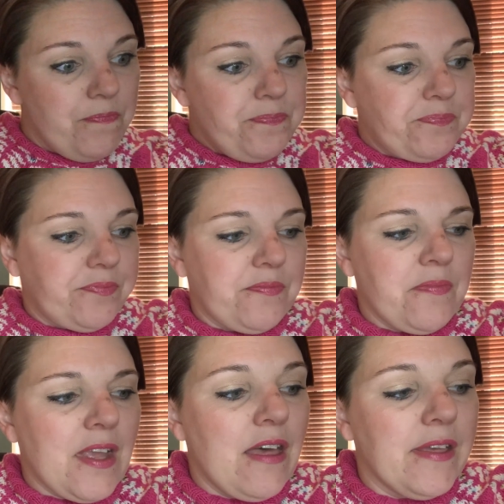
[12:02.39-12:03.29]

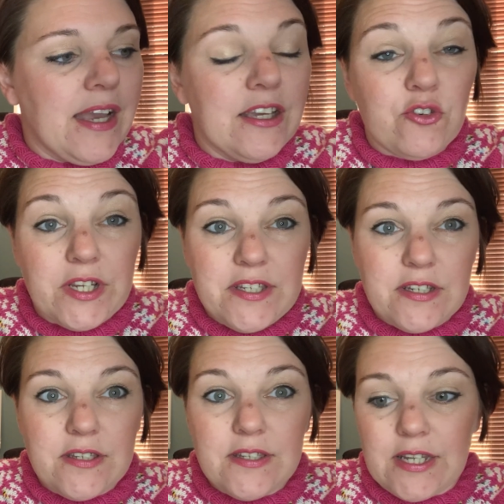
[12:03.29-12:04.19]
I think I increased
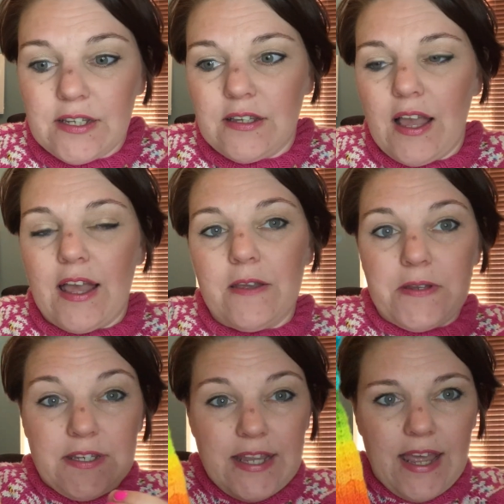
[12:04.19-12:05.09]
to 6. I
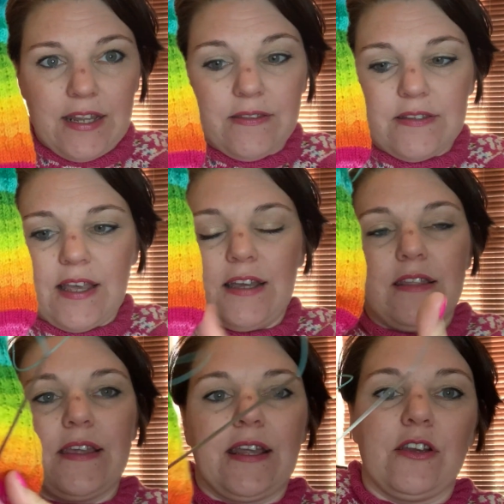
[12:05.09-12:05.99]
did 10 either side,
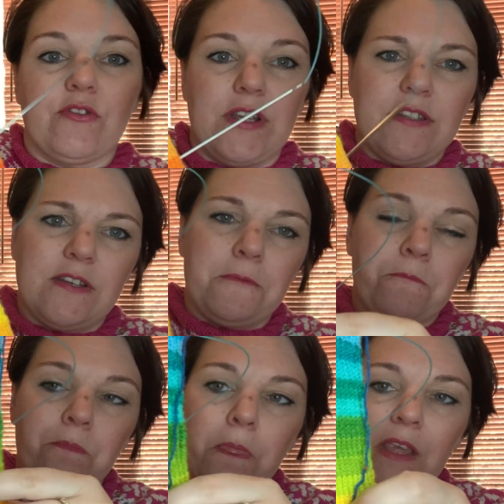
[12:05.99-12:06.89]
and then I increased
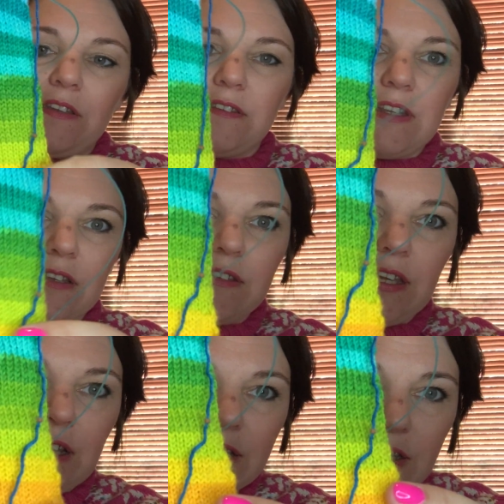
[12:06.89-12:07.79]
to 60.
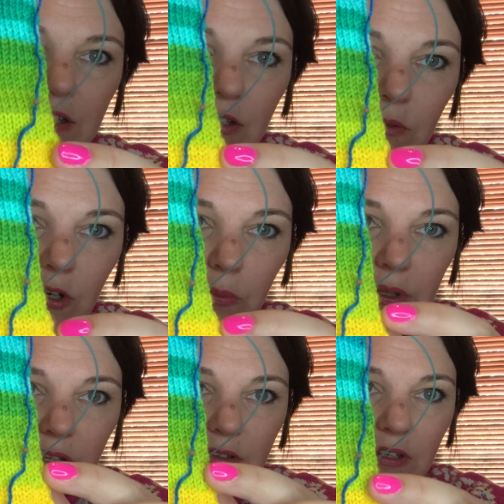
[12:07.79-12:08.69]
And I did do a couple. You
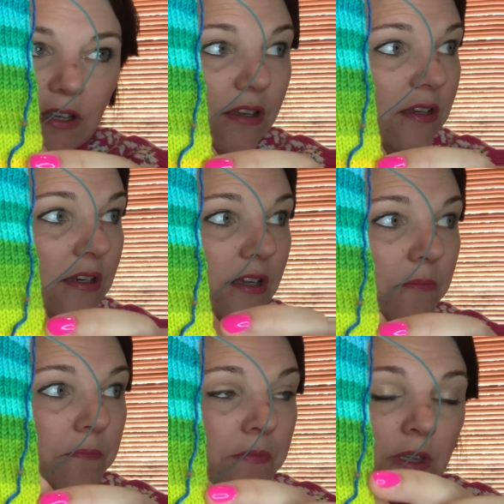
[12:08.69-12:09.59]
can see I did a
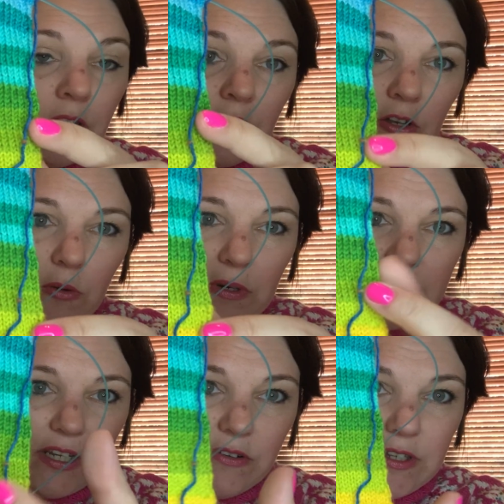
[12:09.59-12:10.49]
couple of
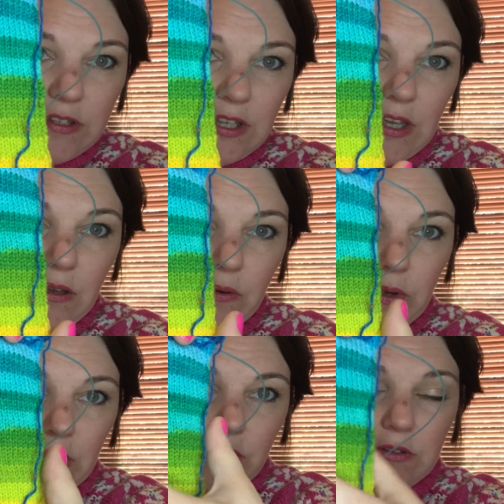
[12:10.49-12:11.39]
decreases here where
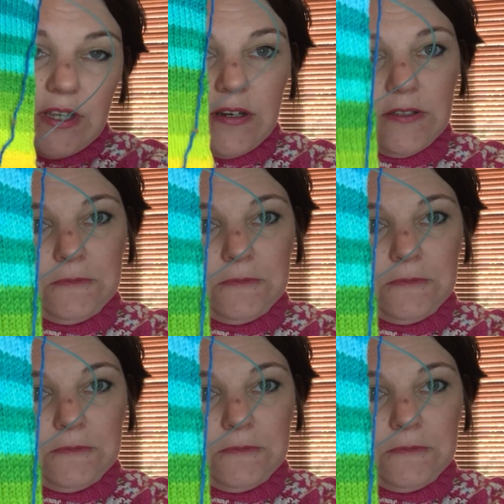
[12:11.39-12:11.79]
it goes in.